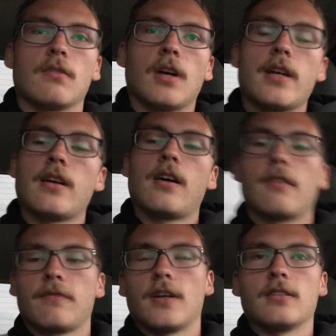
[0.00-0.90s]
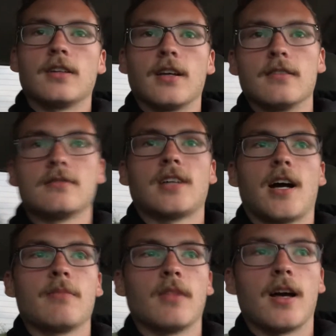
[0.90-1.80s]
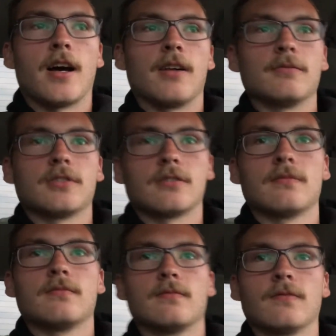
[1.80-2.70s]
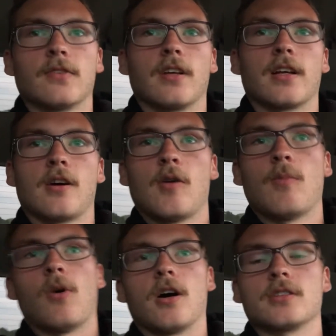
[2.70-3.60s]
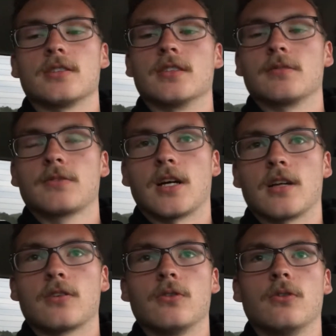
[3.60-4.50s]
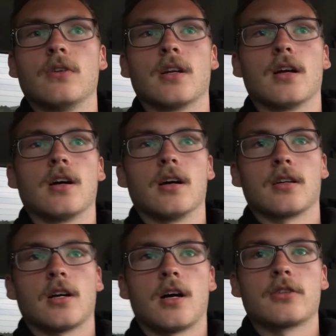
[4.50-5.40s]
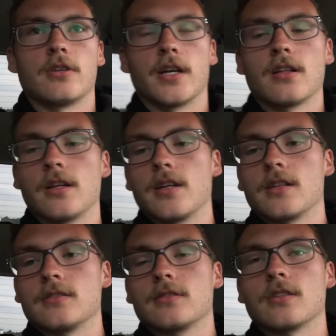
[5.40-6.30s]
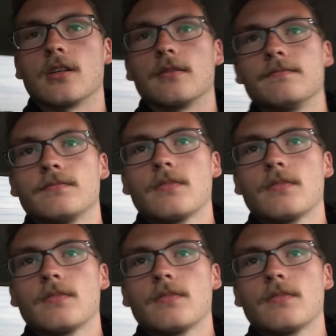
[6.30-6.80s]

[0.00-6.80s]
right now I found that time lapse for like home washing is kind of cool, and concrete cleaning. So